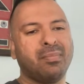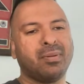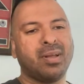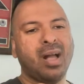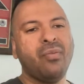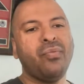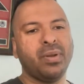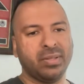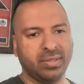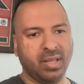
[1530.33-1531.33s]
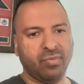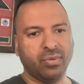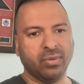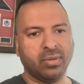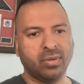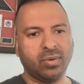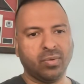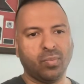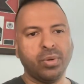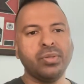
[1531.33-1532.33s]
confidence level, or
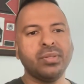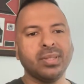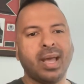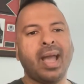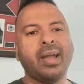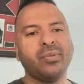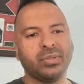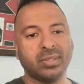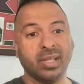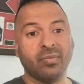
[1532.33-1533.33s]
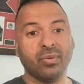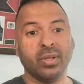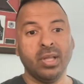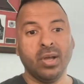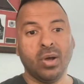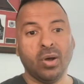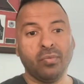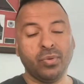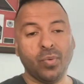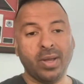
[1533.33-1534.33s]
what do you think the accuracy level of
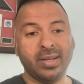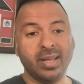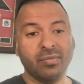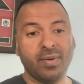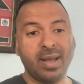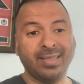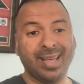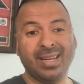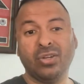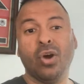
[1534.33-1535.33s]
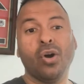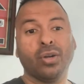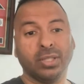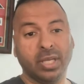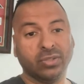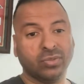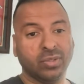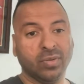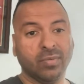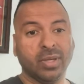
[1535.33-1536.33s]
you identifying that dog, yes or no?